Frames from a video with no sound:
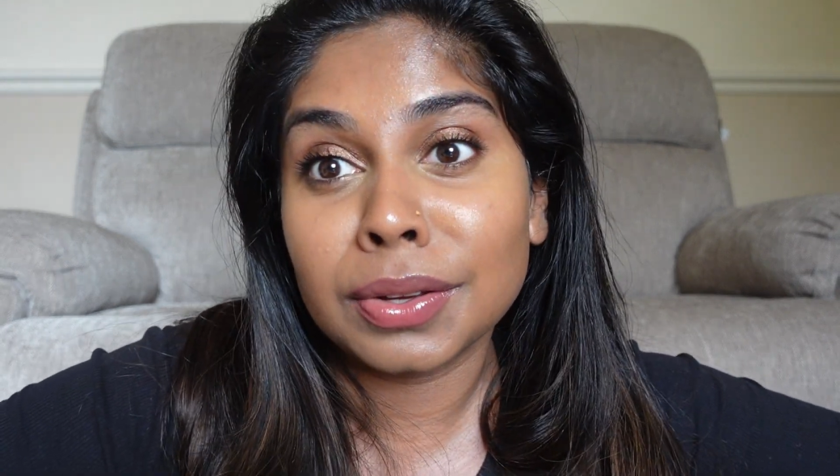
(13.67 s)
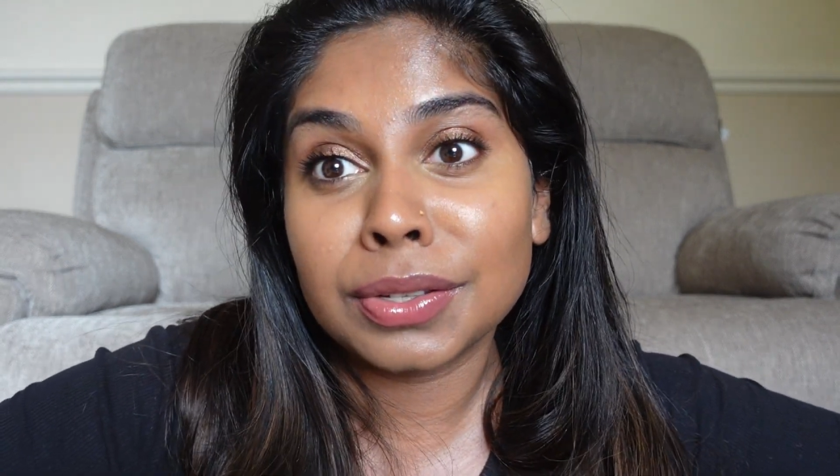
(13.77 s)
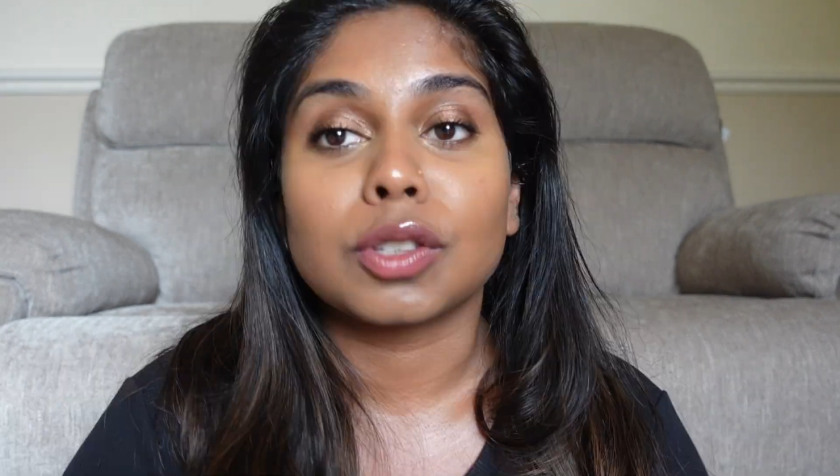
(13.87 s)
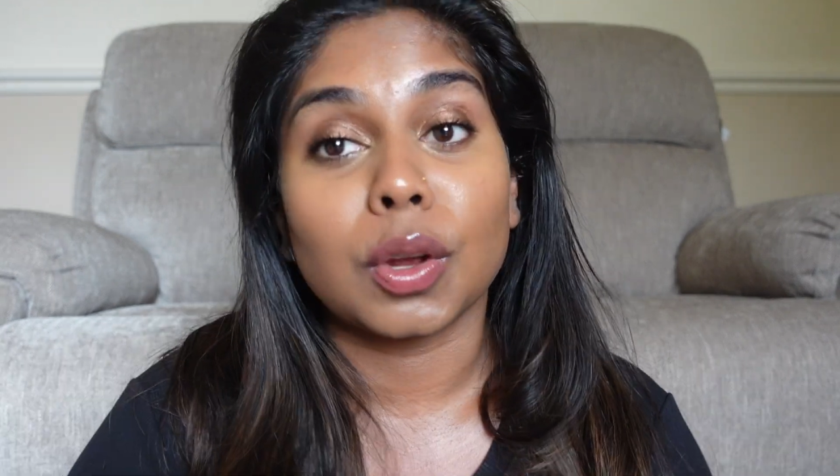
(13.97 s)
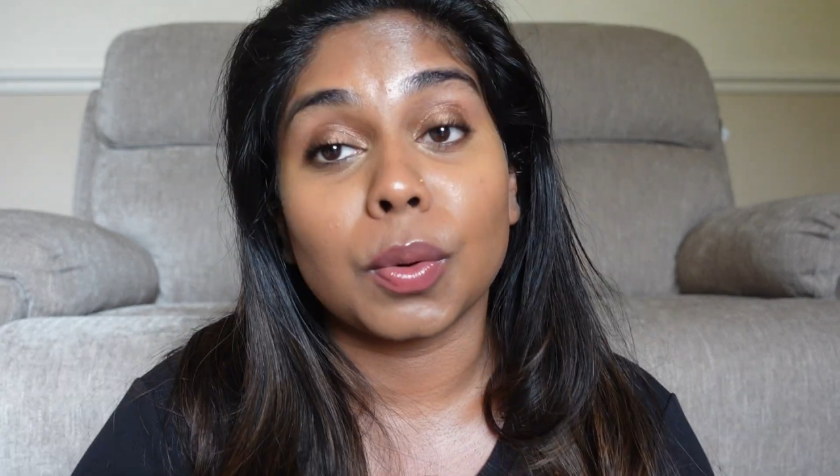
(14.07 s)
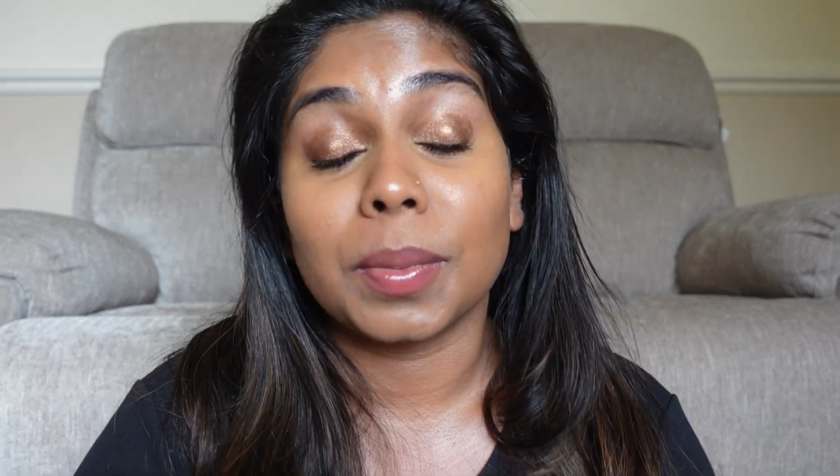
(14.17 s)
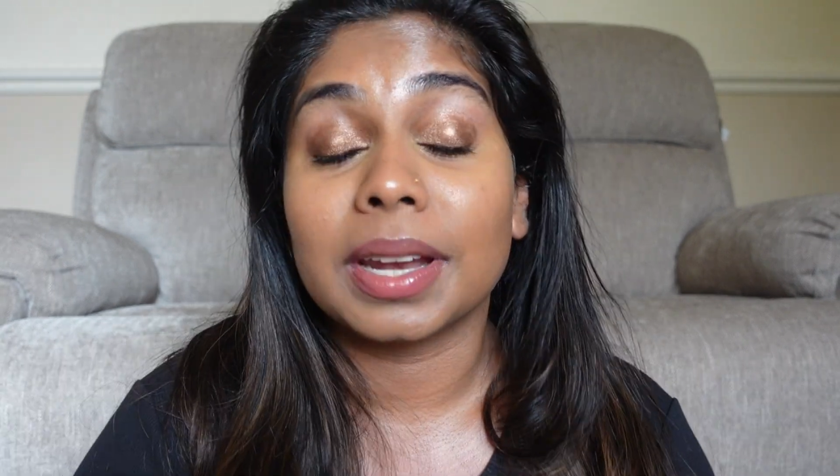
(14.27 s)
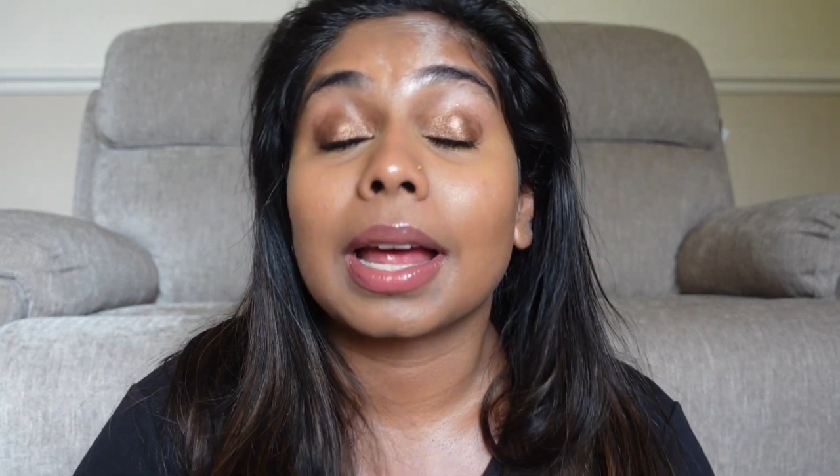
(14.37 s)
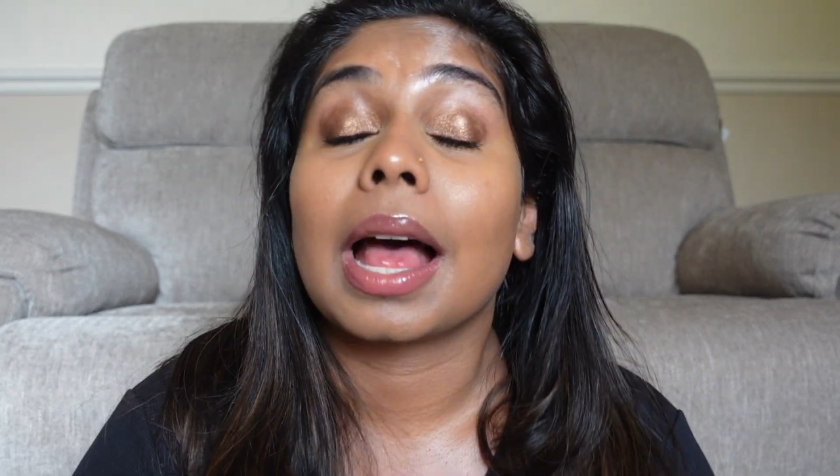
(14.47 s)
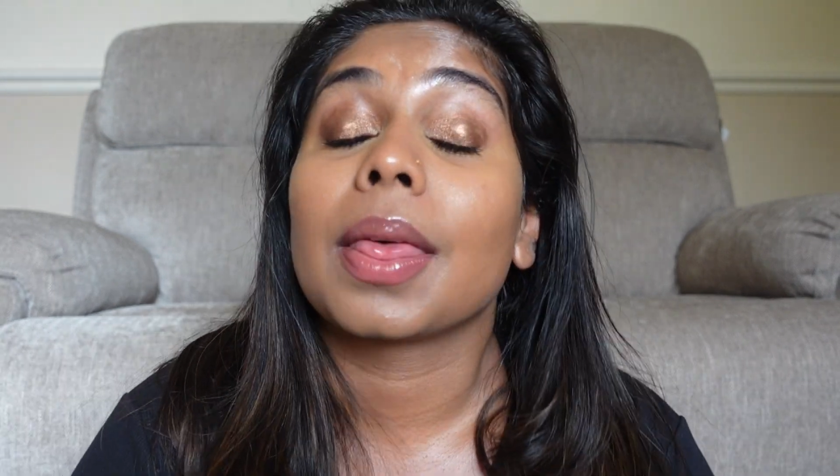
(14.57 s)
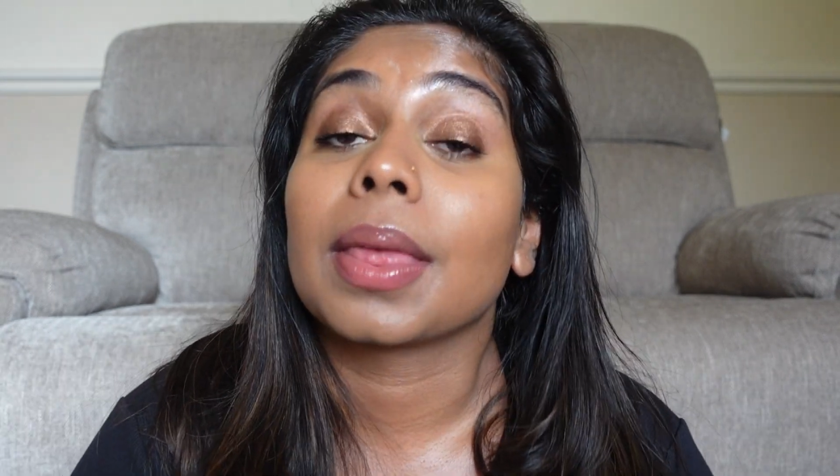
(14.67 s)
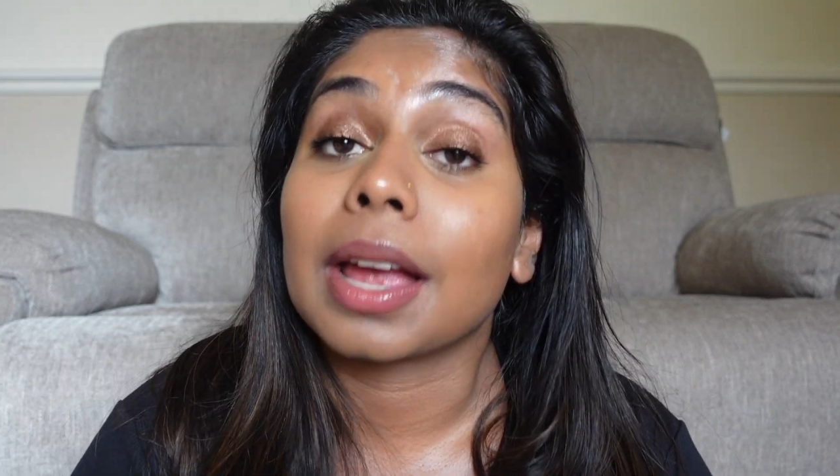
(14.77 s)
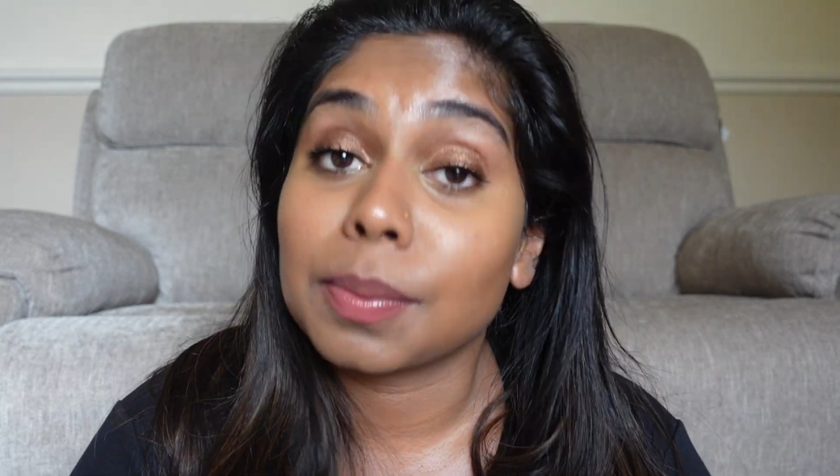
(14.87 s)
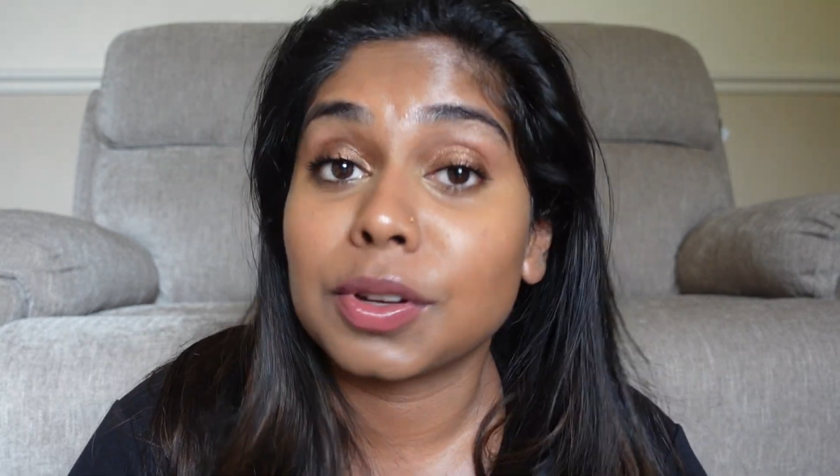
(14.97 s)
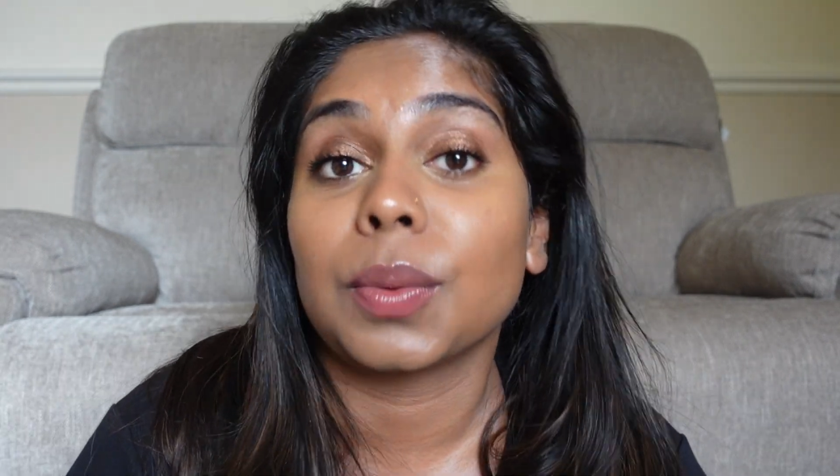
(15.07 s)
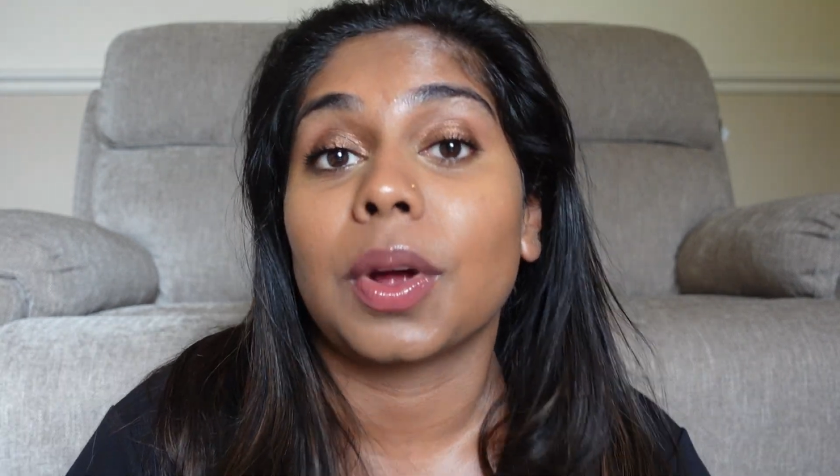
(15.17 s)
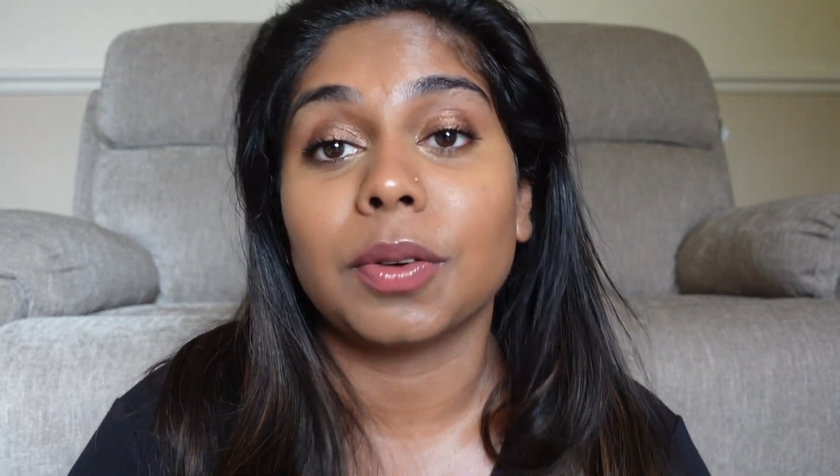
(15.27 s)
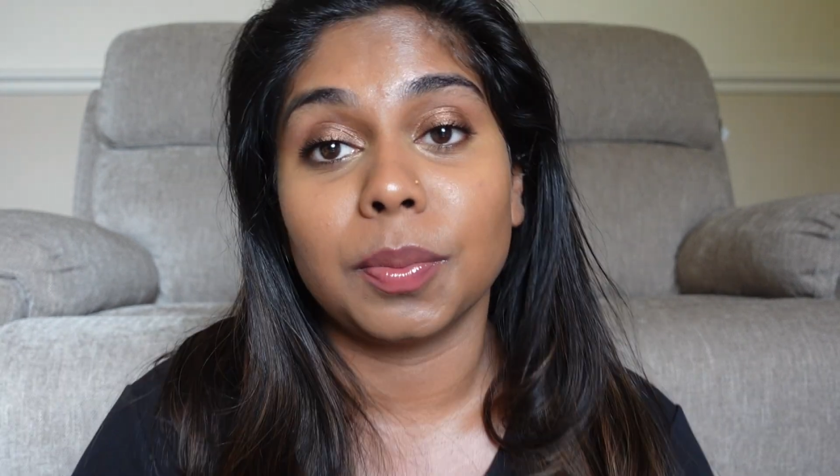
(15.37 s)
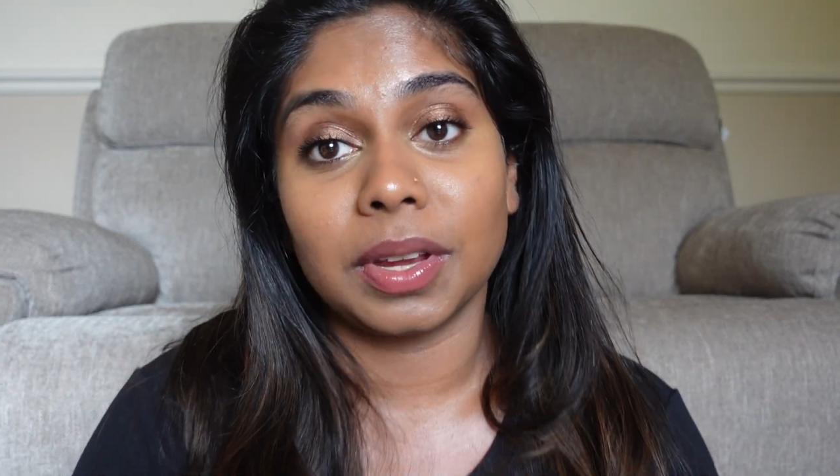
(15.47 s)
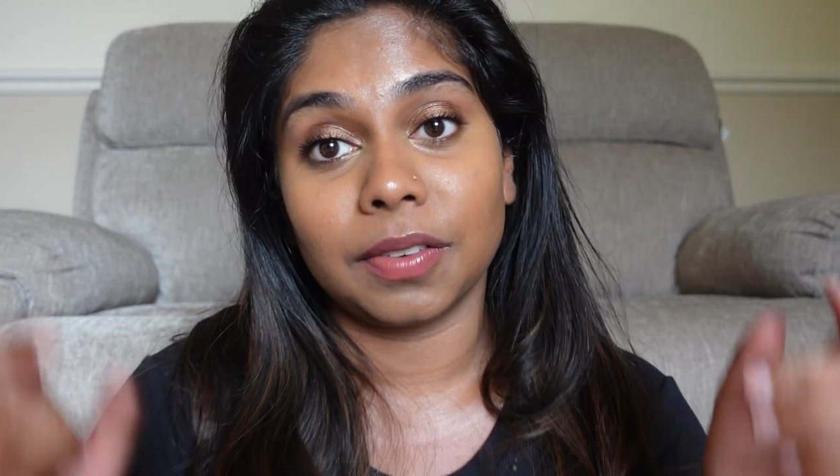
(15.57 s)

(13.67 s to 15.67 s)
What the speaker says: so it would mean the absolute world for me